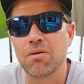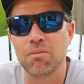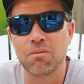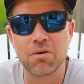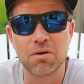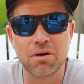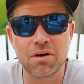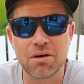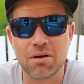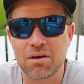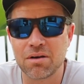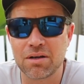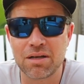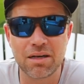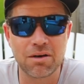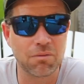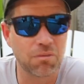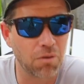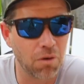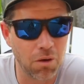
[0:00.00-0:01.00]
We're
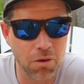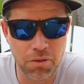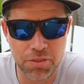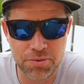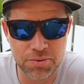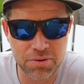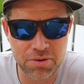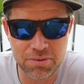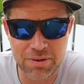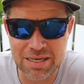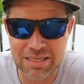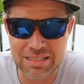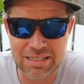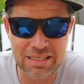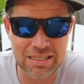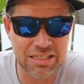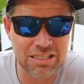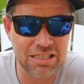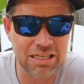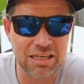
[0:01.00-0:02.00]
going to roll through the rest of
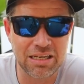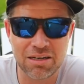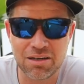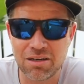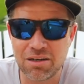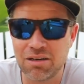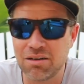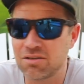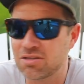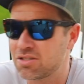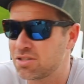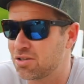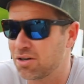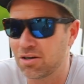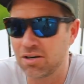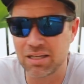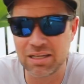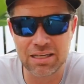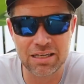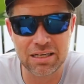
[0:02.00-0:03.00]
this year.
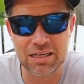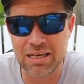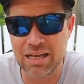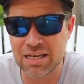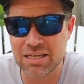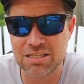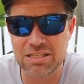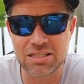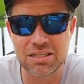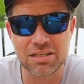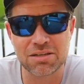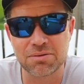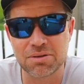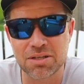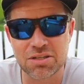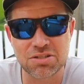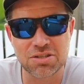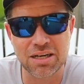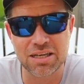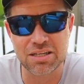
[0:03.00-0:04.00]
Starting next year, we're
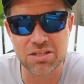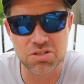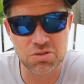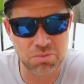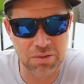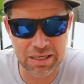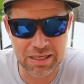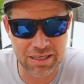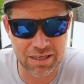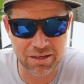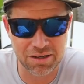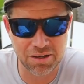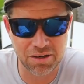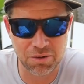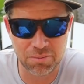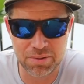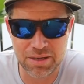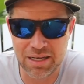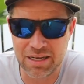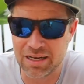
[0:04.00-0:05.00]
going to try and tweak it a
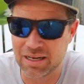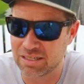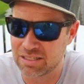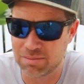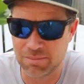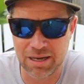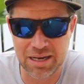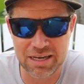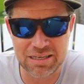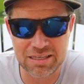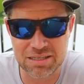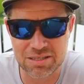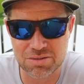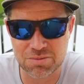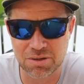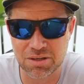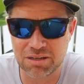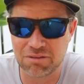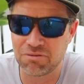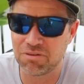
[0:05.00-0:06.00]
little bit. Got some ideas
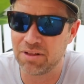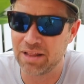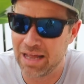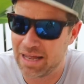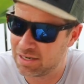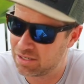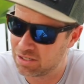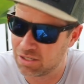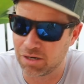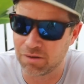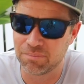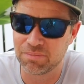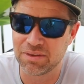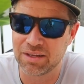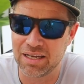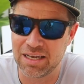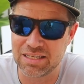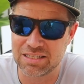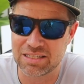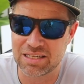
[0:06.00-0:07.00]
working for that. So
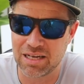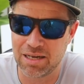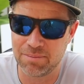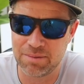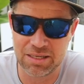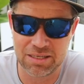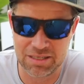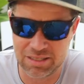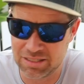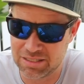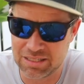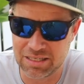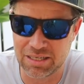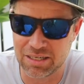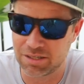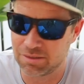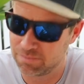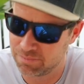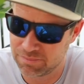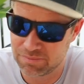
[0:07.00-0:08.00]
it's coming. It's
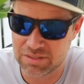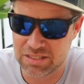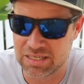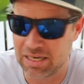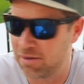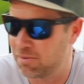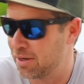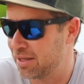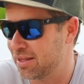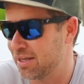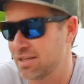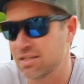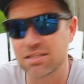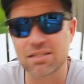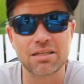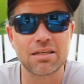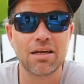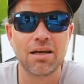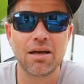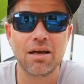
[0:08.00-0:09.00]
here. Stay with
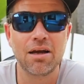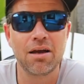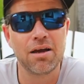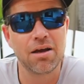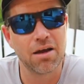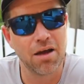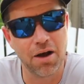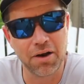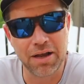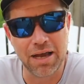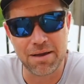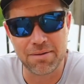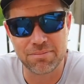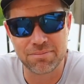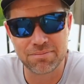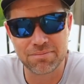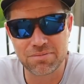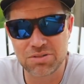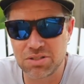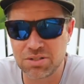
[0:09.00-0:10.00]
us. Okay.
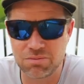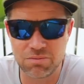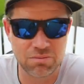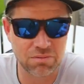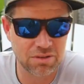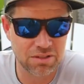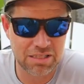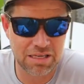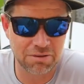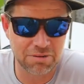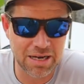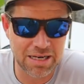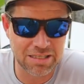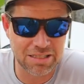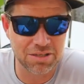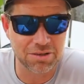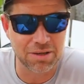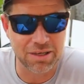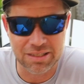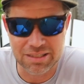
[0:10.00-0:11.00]
Let's get right
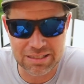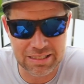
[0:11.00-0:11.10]
to it.